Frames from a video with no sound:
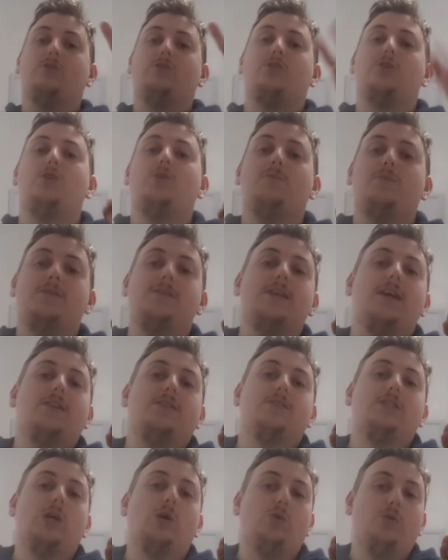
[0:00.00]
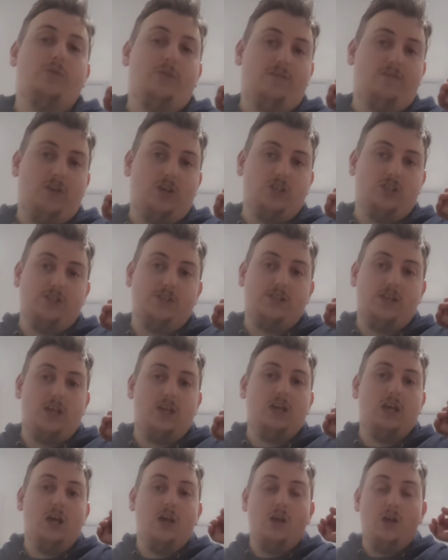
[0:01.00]
2% solar
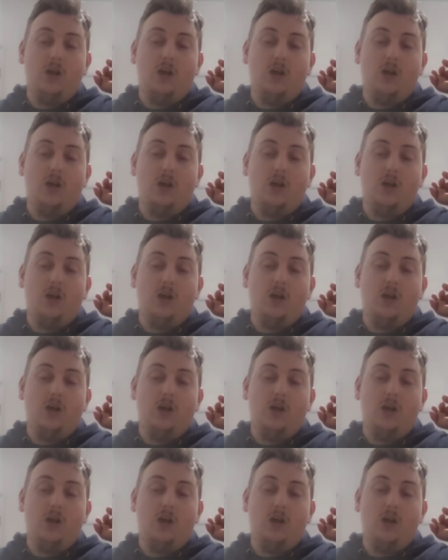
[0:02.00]
efficiency,